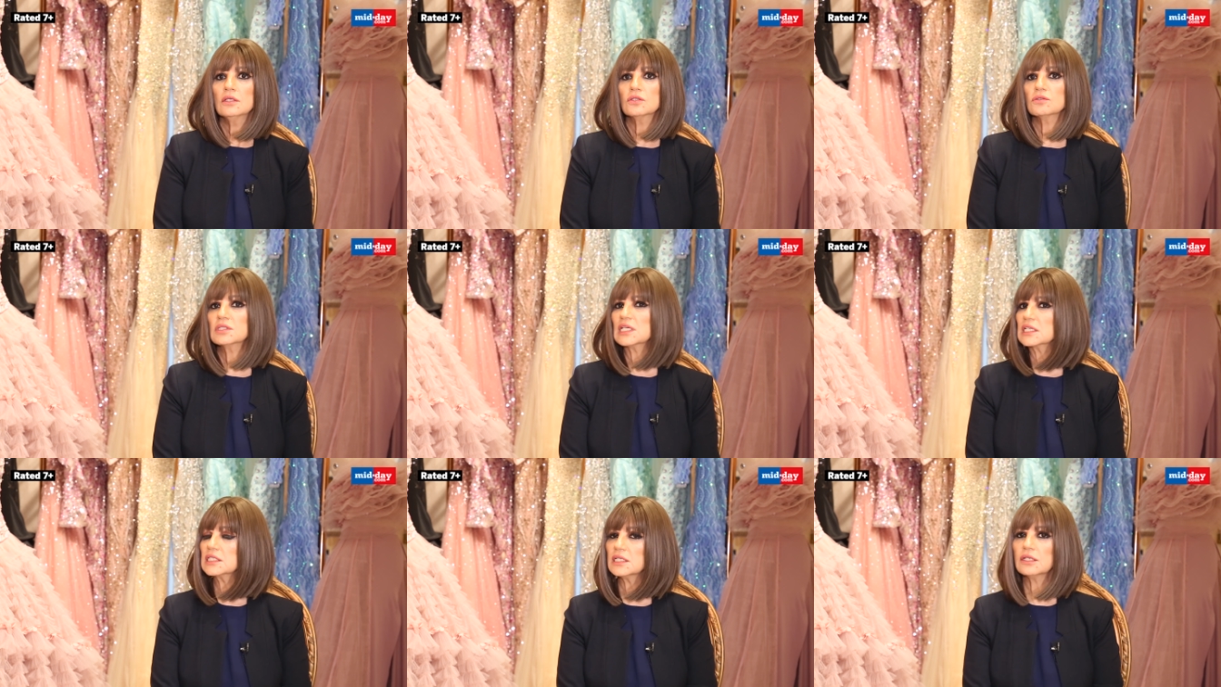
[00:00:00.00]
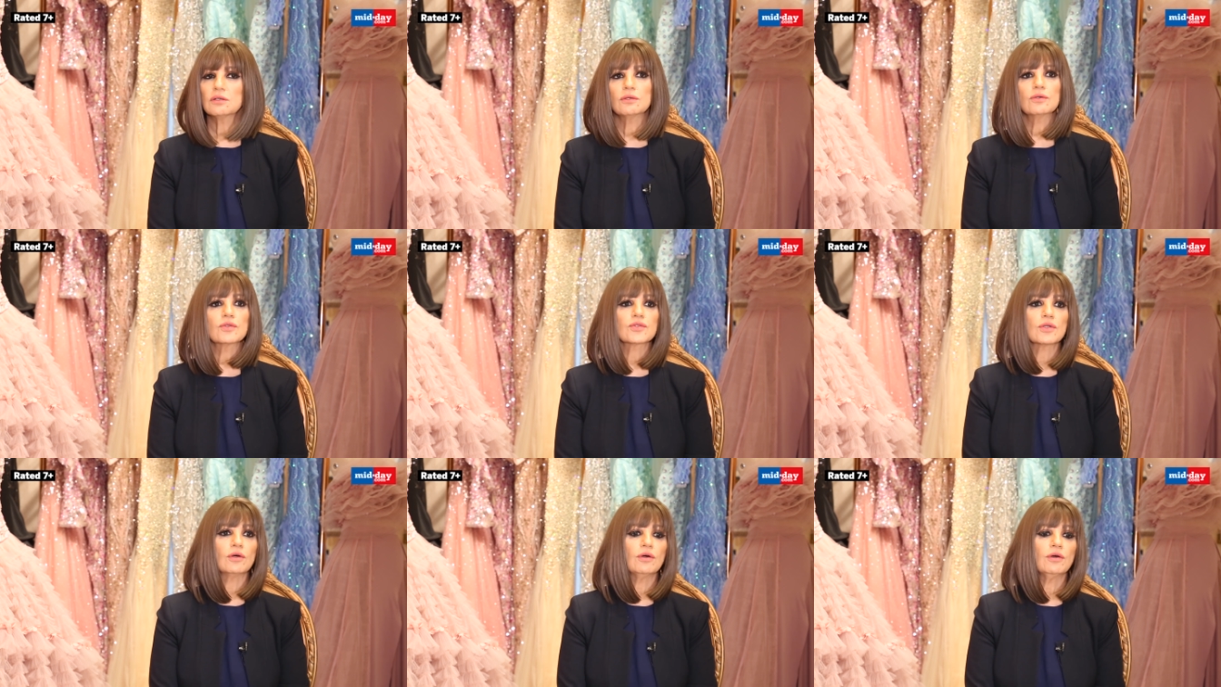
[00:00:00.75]
So
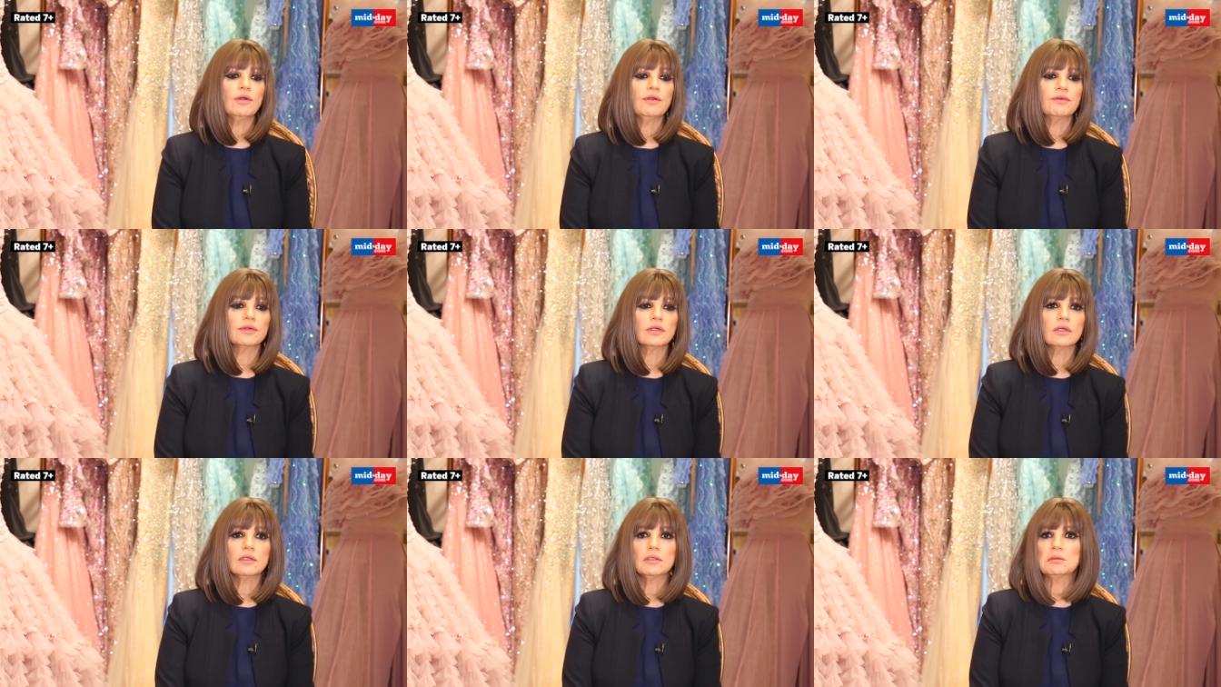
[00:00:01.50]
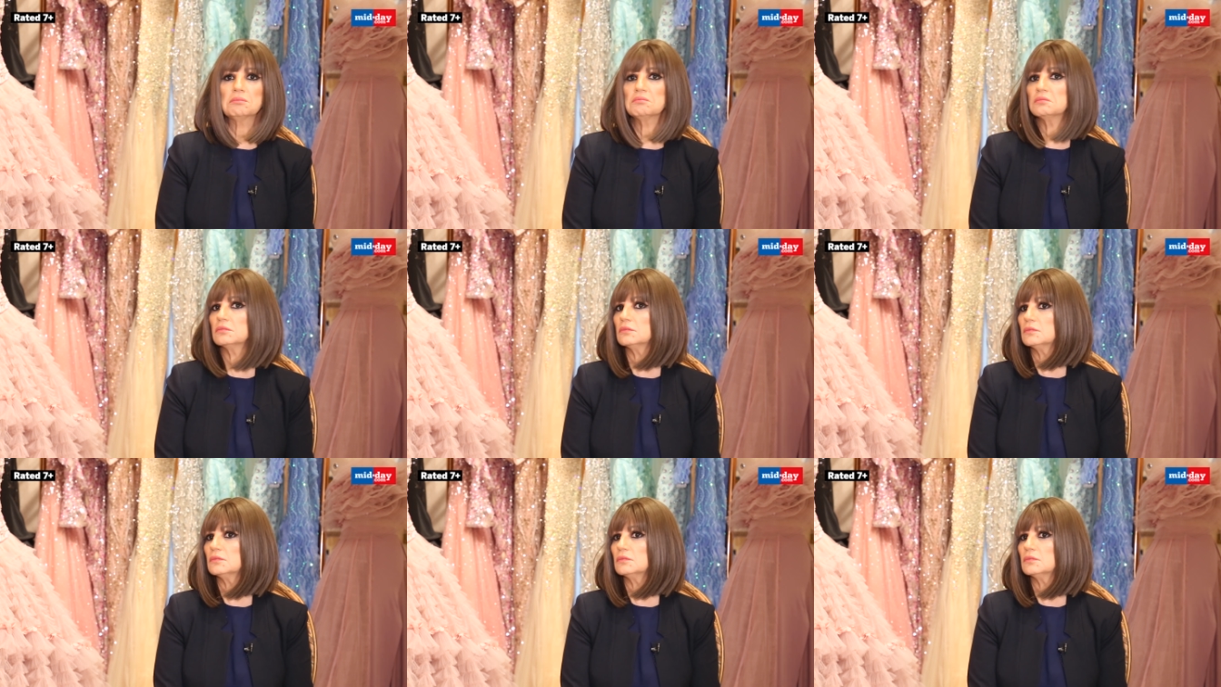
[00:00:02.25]
tuxedos or um,